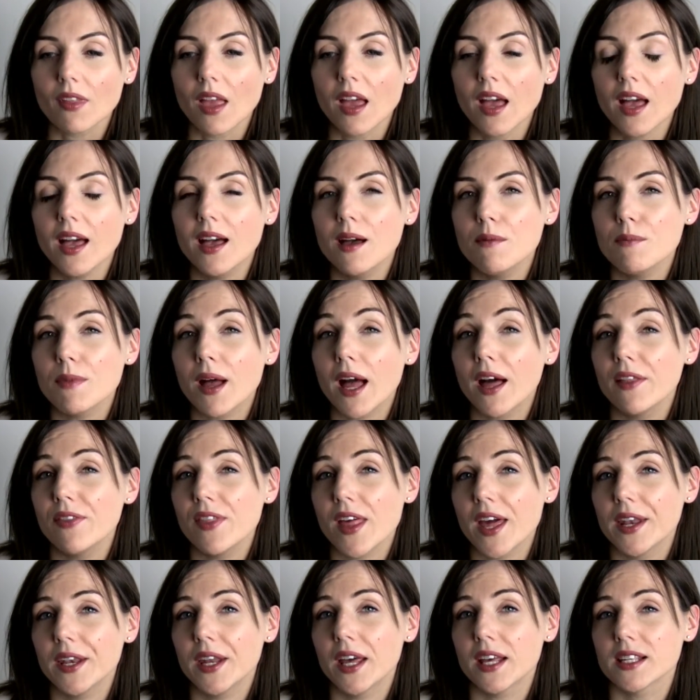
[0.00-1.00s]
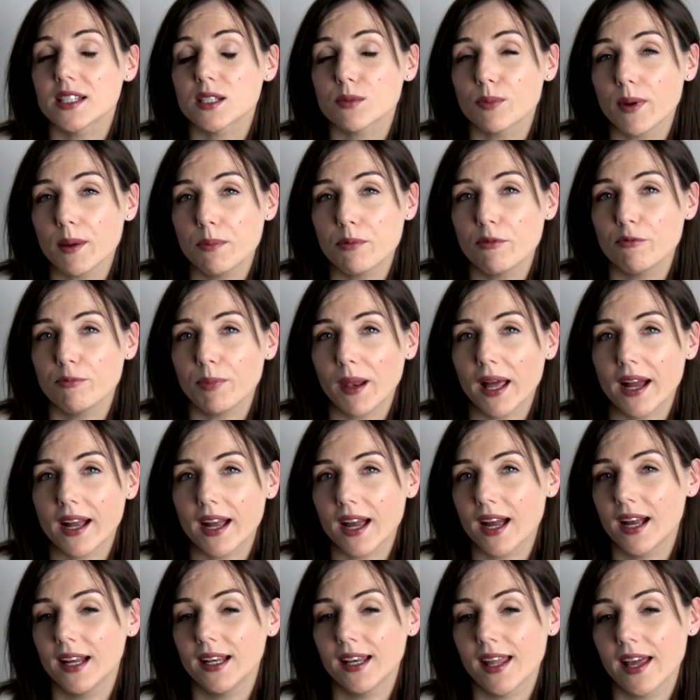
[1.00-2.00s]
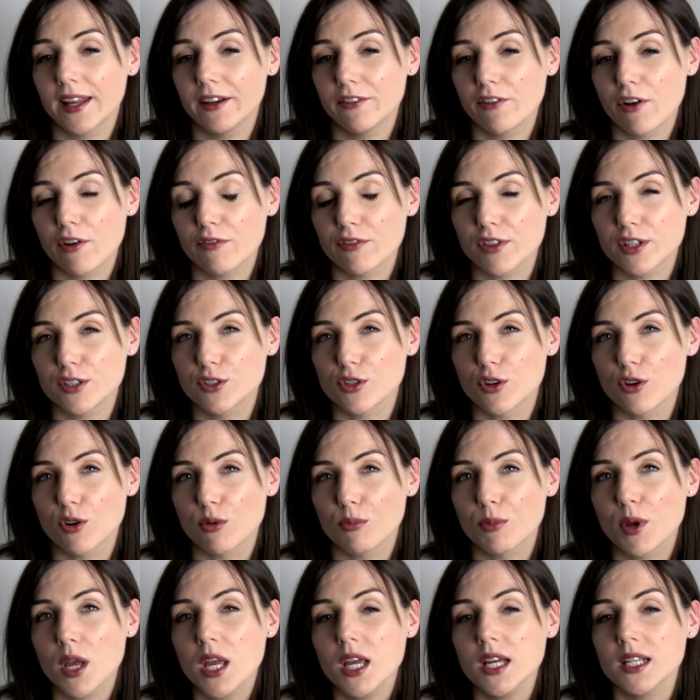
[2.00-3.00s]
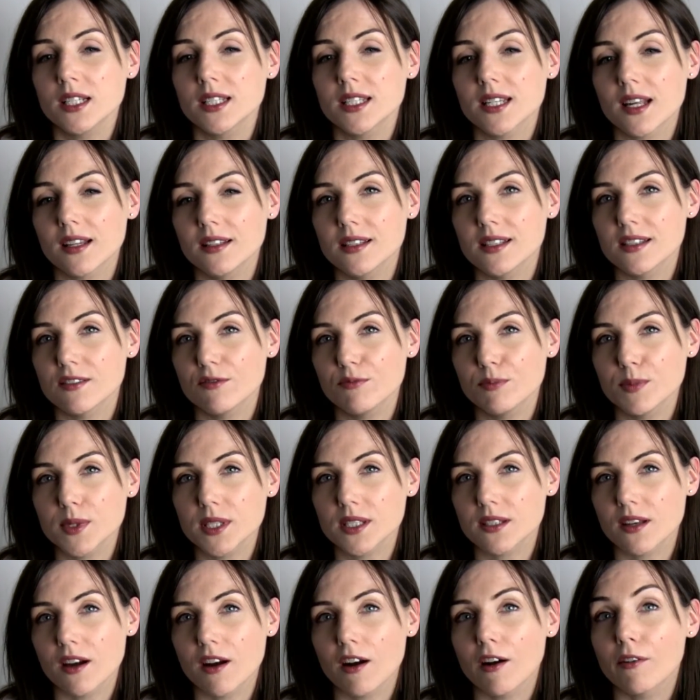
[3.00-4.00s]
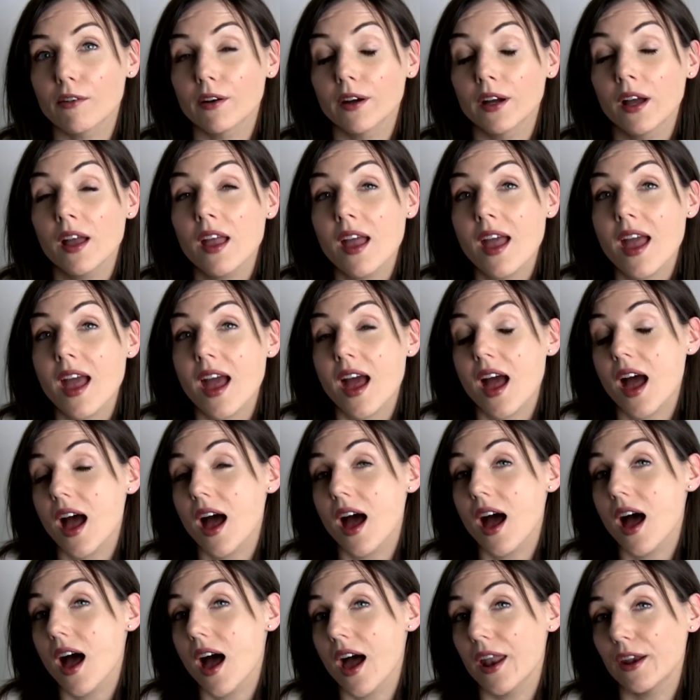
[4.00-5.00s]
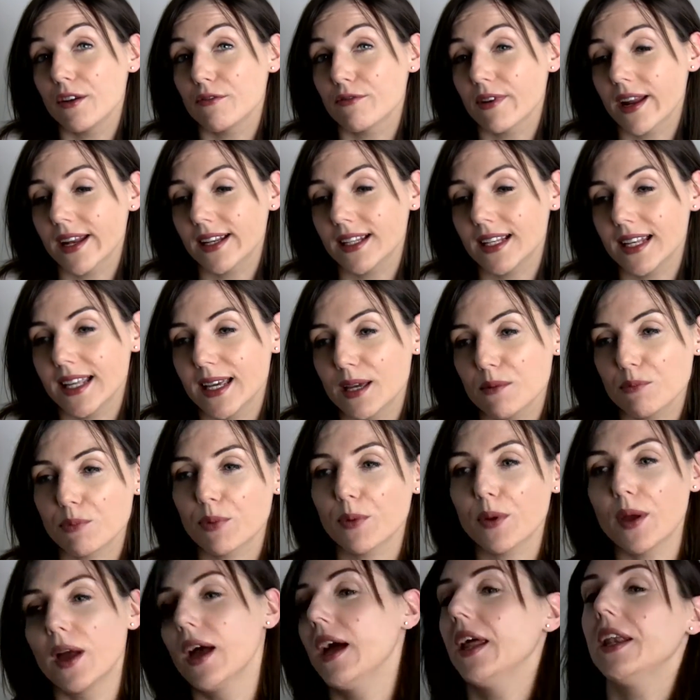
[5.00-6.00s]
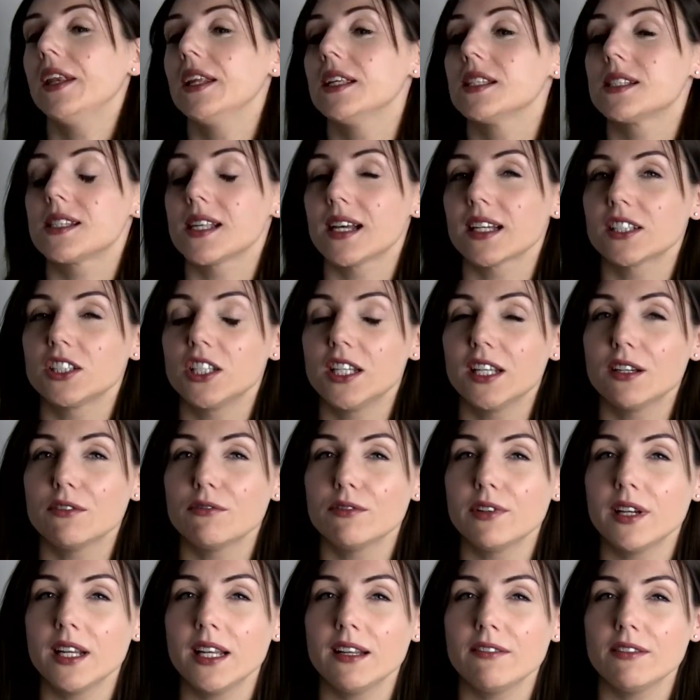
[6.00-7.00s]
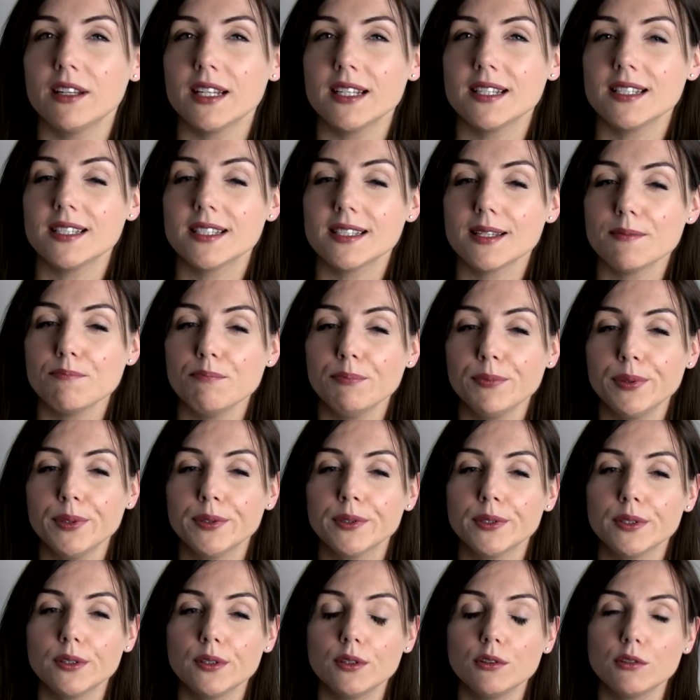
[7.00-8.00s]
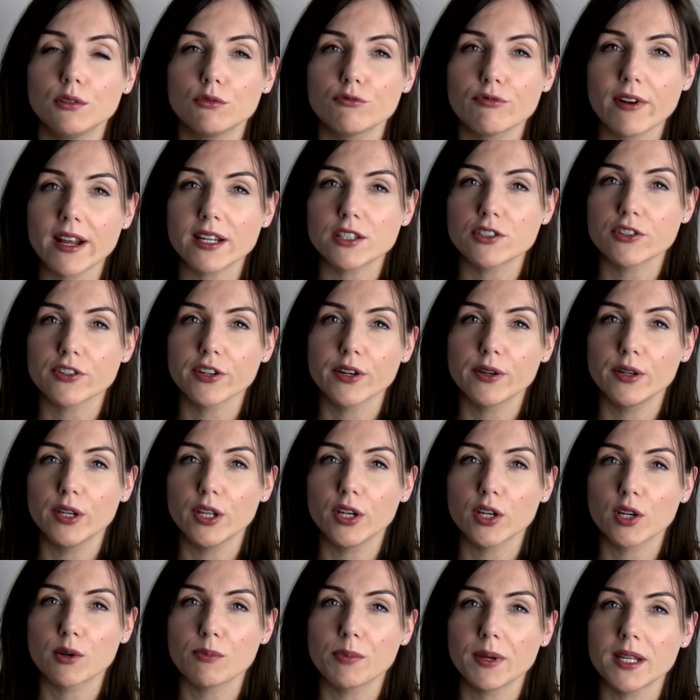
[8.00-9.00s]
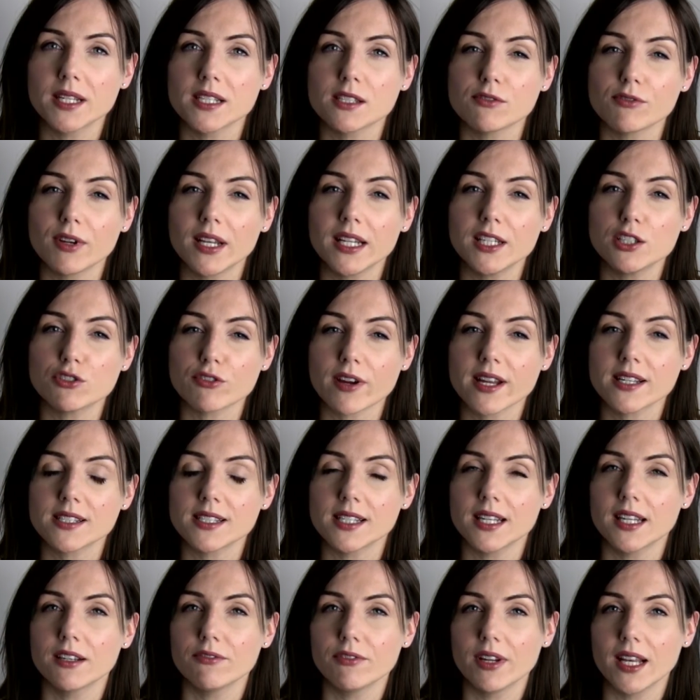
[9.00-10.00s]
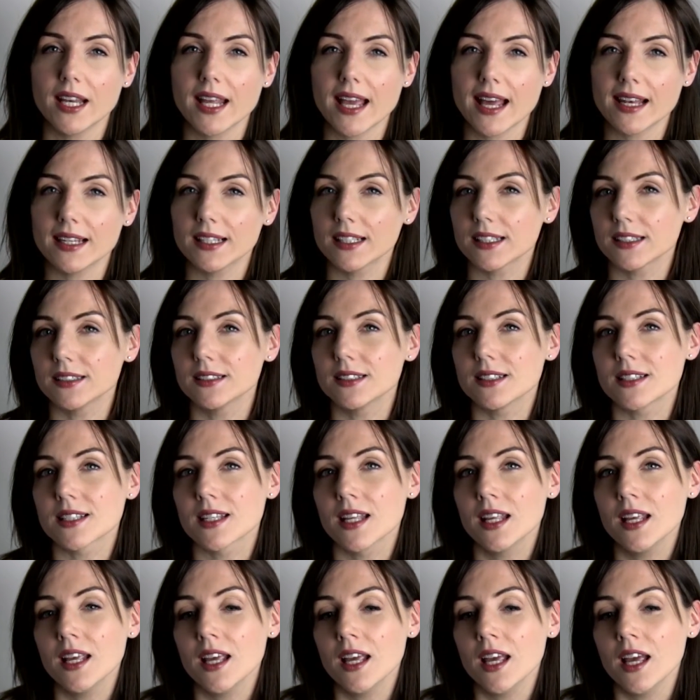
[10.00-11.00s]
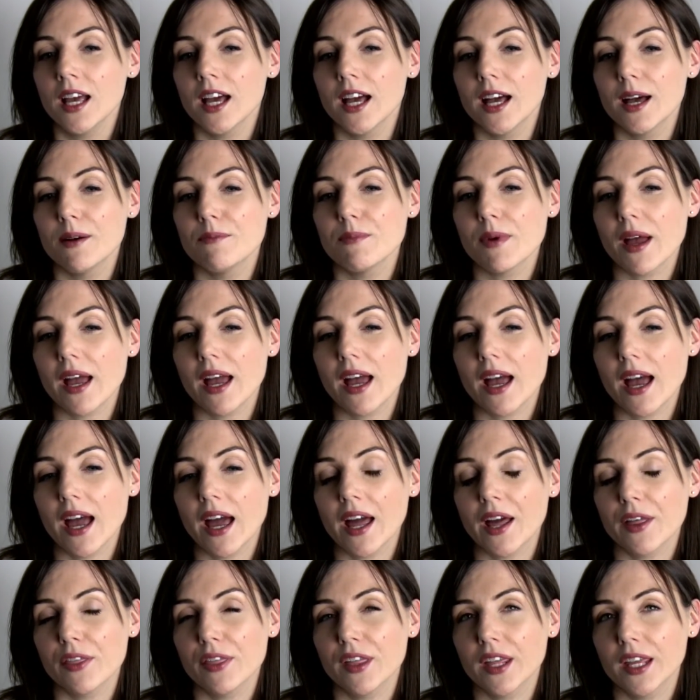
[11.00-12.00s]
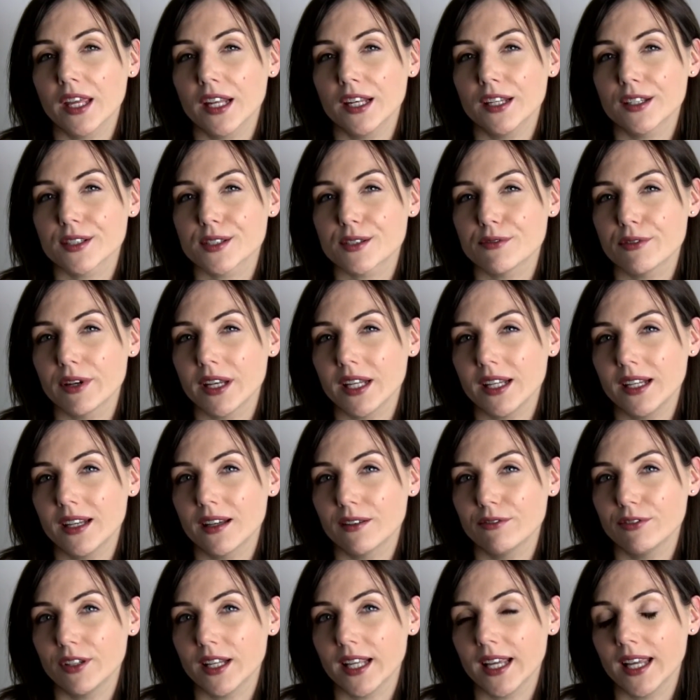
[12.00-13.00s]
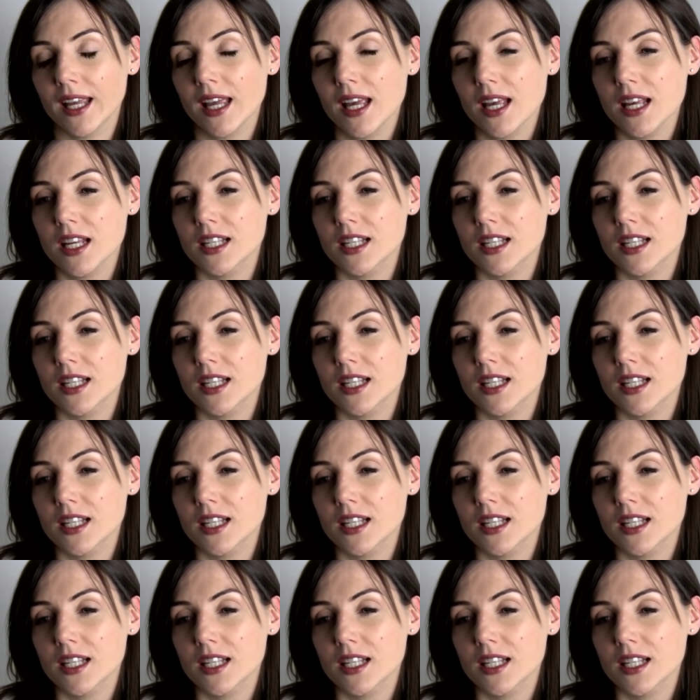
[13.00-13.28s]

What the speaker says: And then a sweep of black eyeliner over the top, tons of mascara, and a red lip. And it's actually a really, really simple retro look, but it's really dressy and really elegant. I think it looks really lovely.